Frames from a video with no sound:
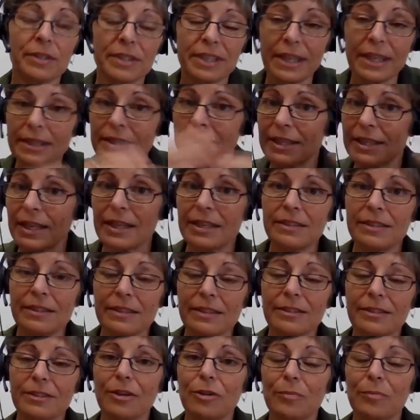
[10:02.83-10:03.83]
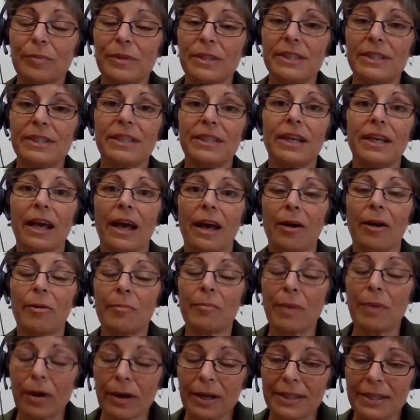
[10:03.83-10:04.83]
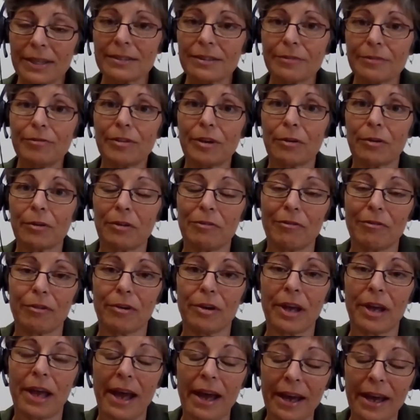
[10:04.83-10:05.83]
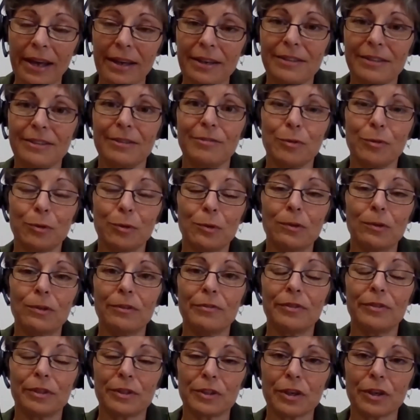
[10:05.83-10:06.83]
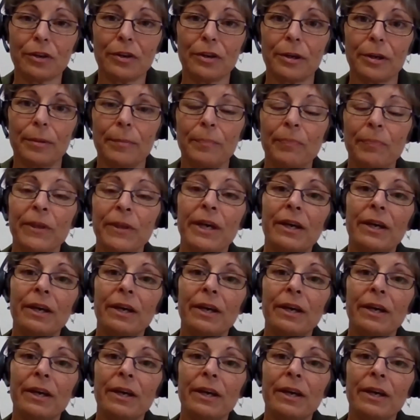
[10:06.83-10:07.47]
our days are so busy, our minds are very, very active all of the time.